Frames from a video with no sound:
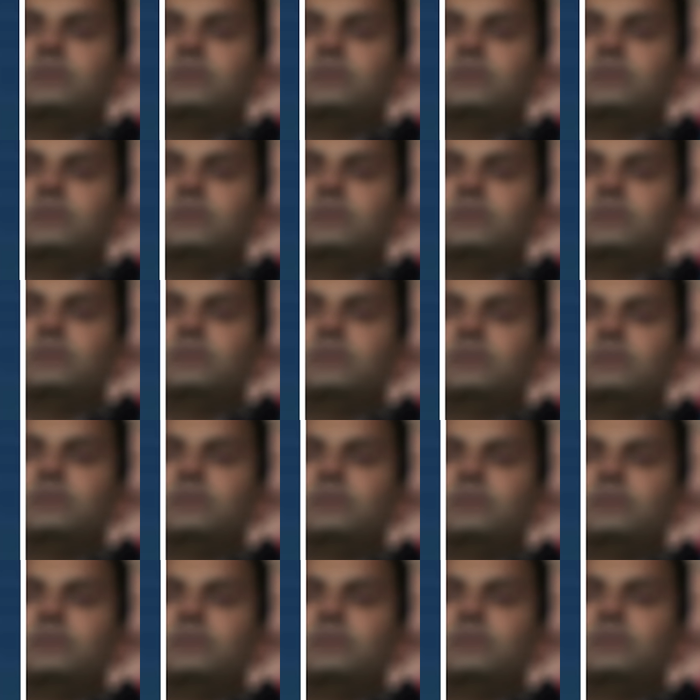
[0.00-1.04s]

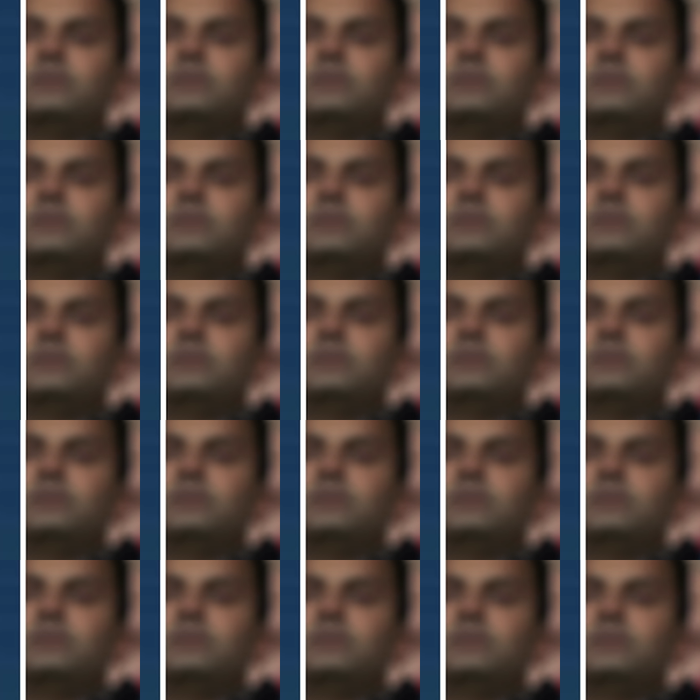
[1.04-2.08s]

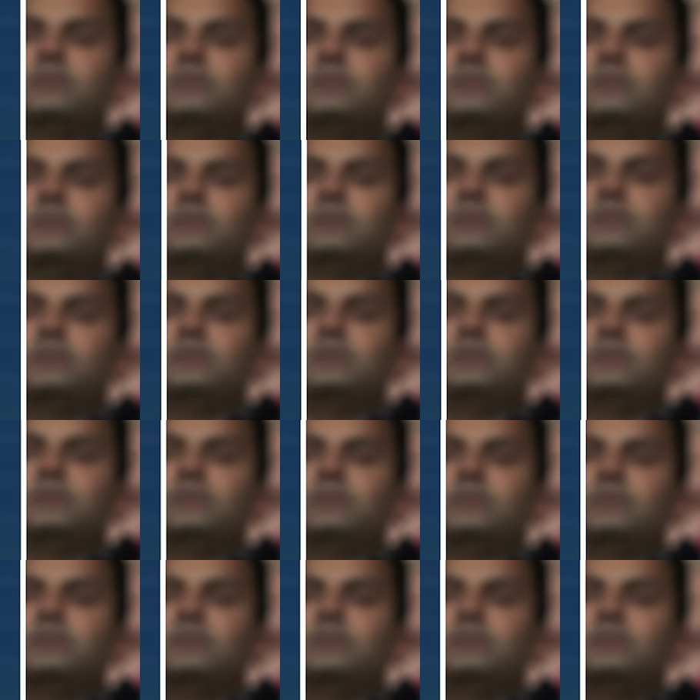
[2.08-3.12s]

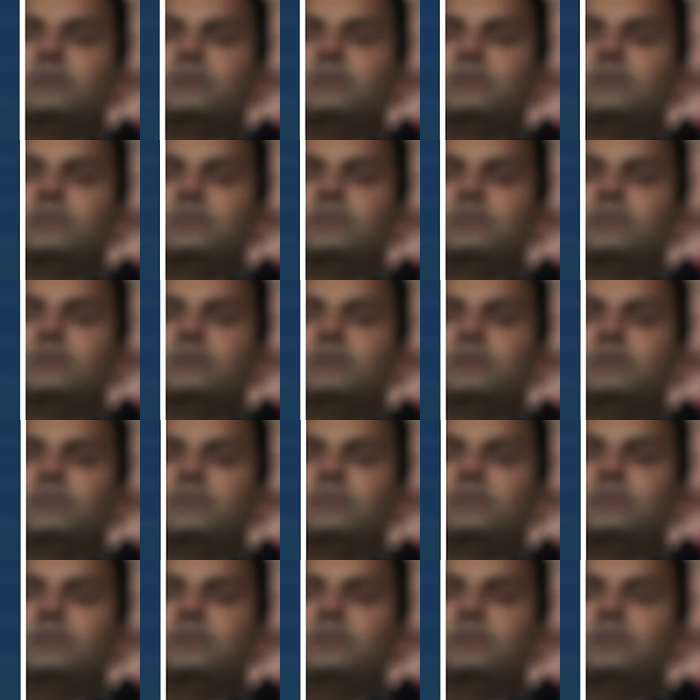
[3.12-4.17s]

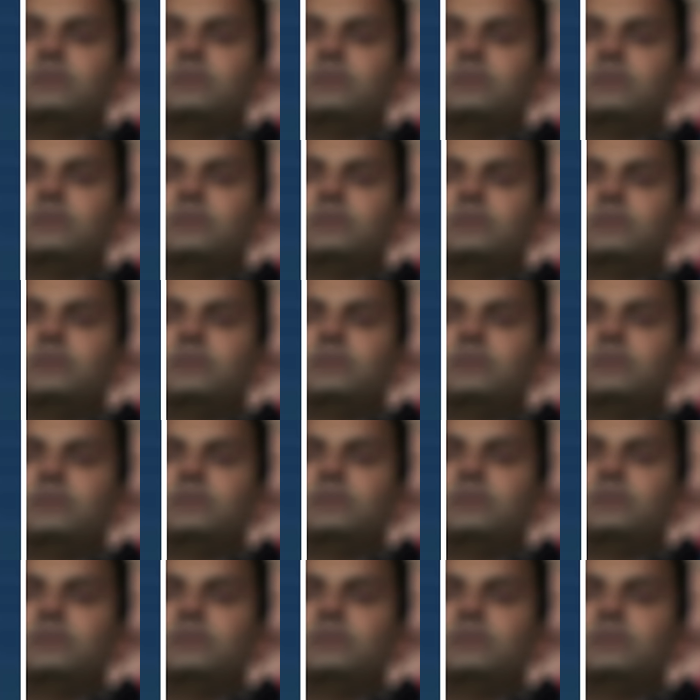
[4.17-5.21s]

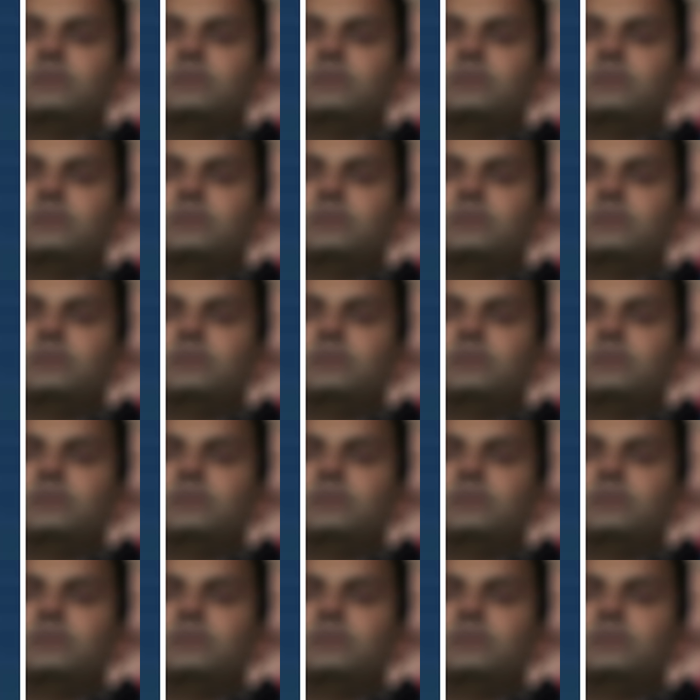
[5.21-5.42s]
(not speaking)